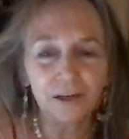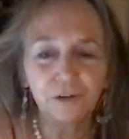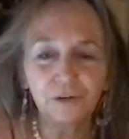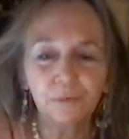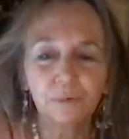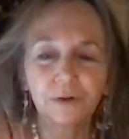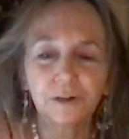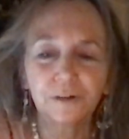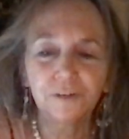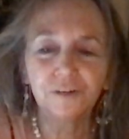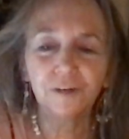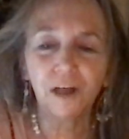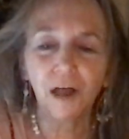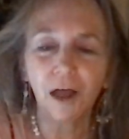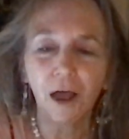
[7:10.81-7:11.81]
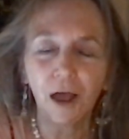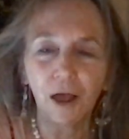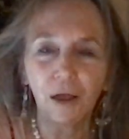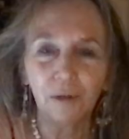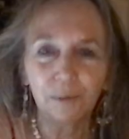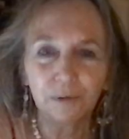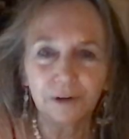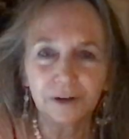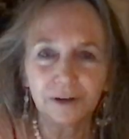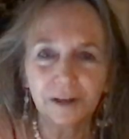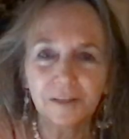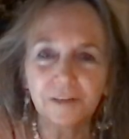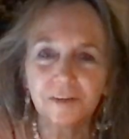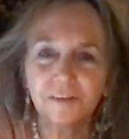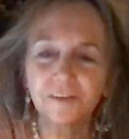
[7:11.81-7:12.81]
goodwill to all, we're going to
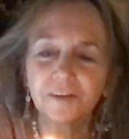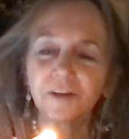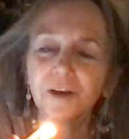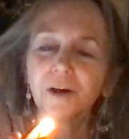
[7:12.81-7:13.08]
let this,